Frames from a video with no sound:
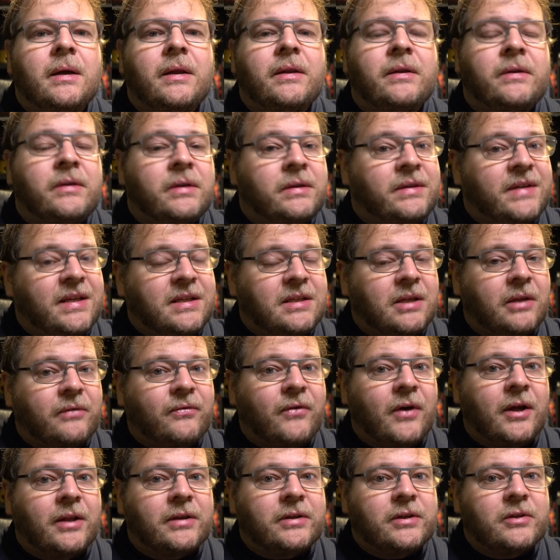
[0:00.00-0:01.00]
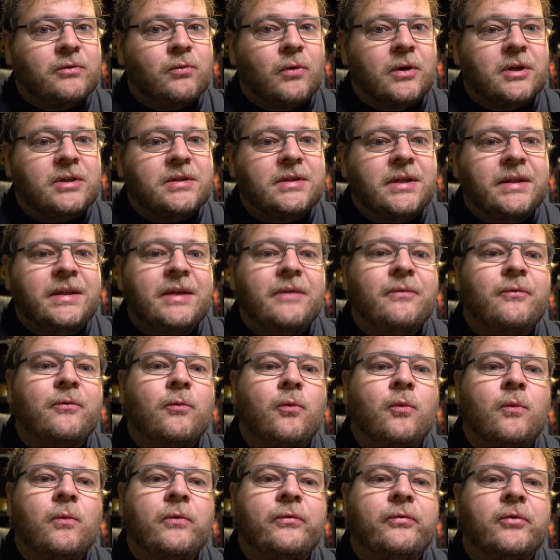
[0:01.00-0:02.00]
The disadvantage was that if,
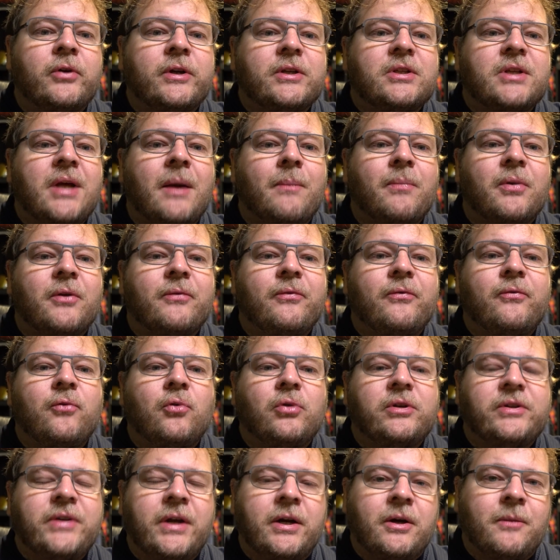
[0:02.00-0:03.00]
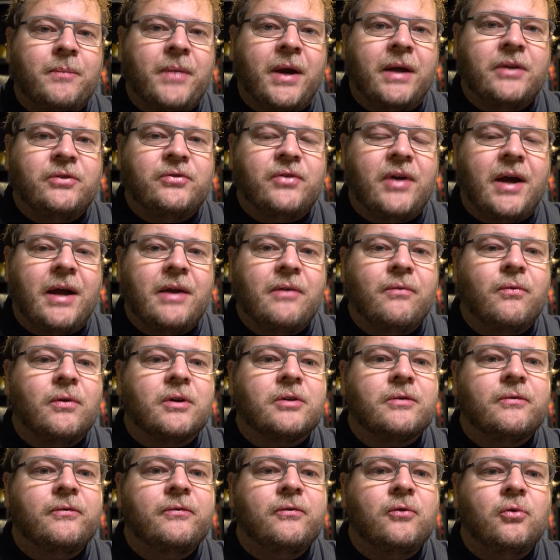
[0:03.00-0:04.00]
for example, a 4 terabyte drive
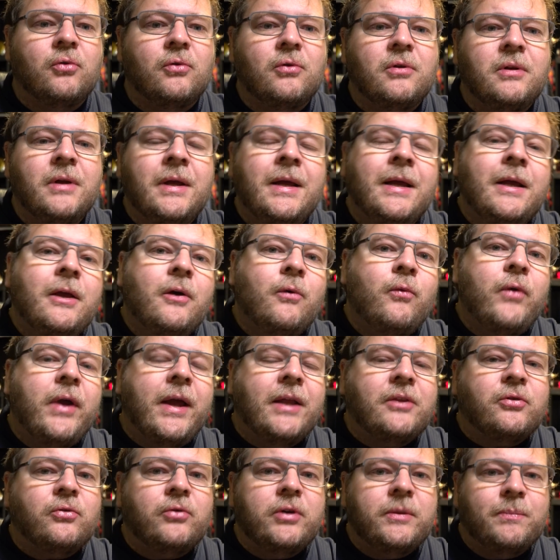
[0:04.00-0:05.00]
was full, we had to